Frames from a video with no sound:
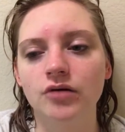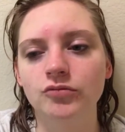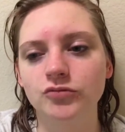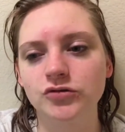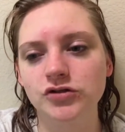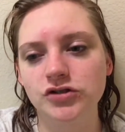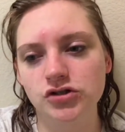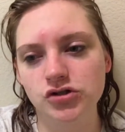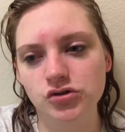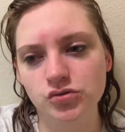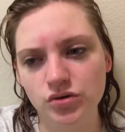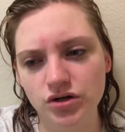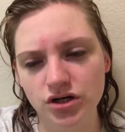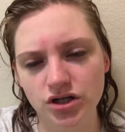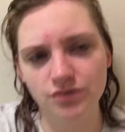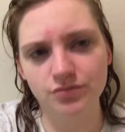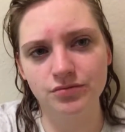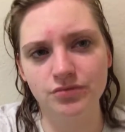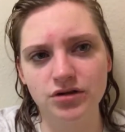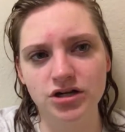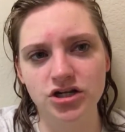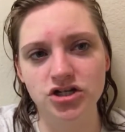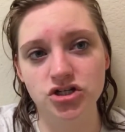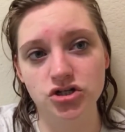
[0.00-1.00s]
which was one of
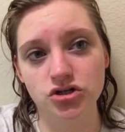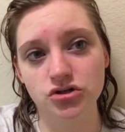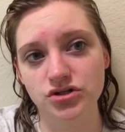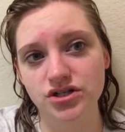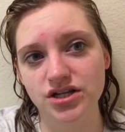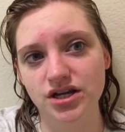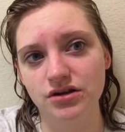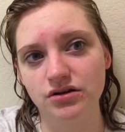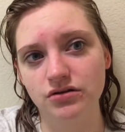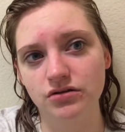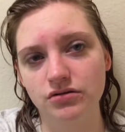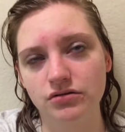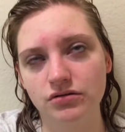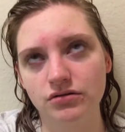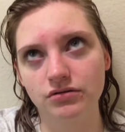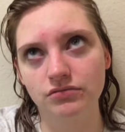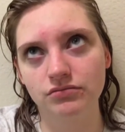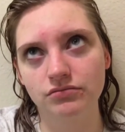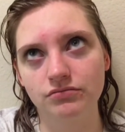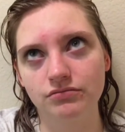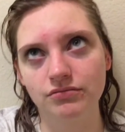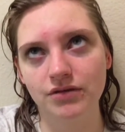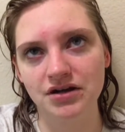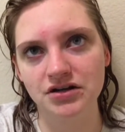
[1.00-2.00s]
the issues at
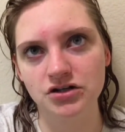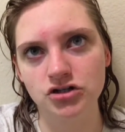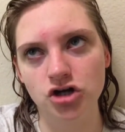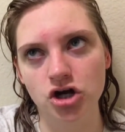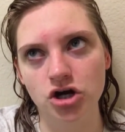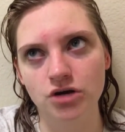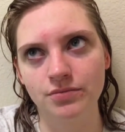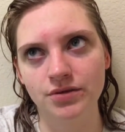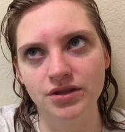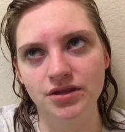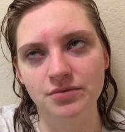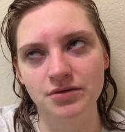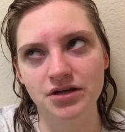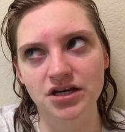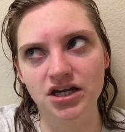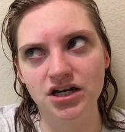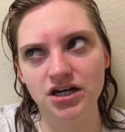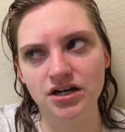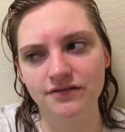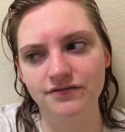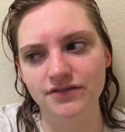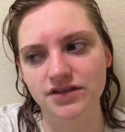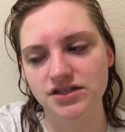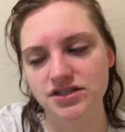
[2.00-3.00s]
my job at the
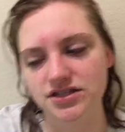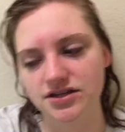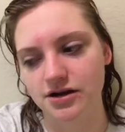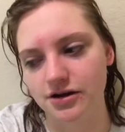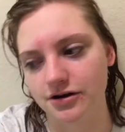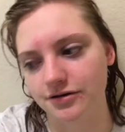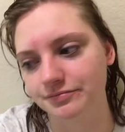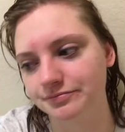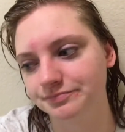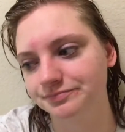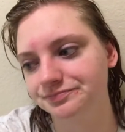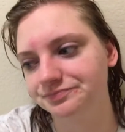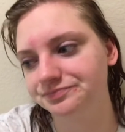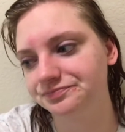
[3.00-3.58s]
beginning of this year.